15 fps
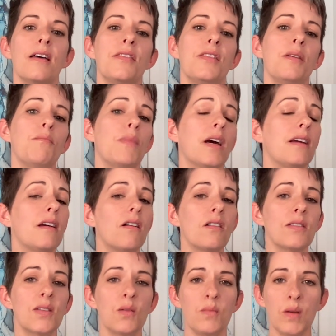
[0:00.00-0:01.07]
They might
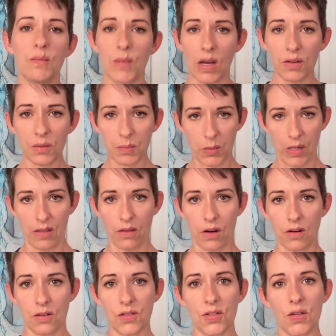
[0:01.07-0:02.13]
also be mouth
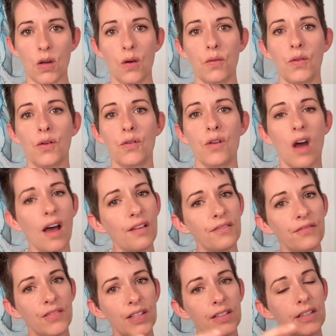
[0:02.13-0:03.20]
breathers, so they're not
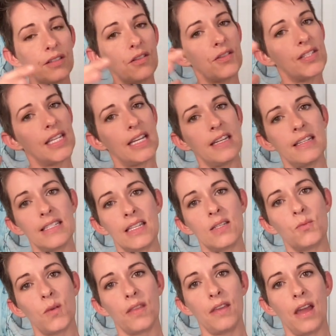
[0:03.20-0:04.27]
filling their sinuses
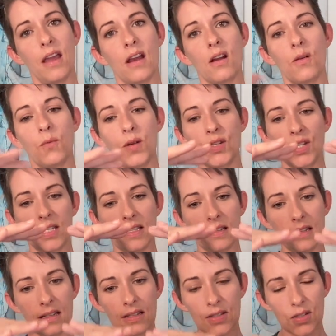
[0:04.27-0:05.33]
with air, which isn't
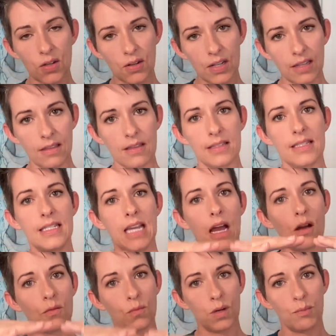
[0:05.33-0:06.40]
exerting this
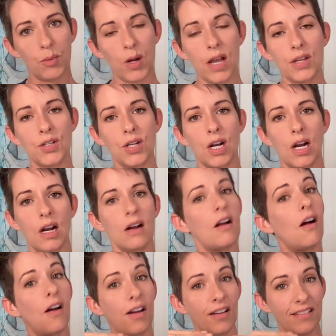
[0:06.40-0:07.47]
downward pressure
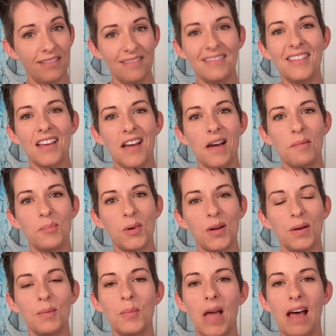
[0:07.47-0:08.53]
on the
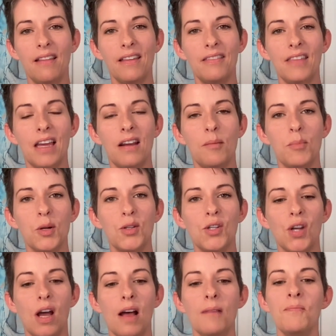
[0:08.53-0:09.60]
upper palate, that upper
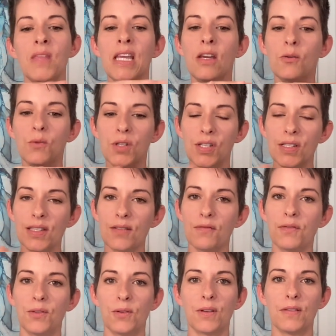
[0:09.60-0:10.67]
jaw, which is the
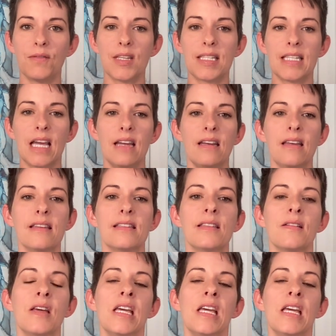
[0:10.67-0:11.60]
floor of the sinus.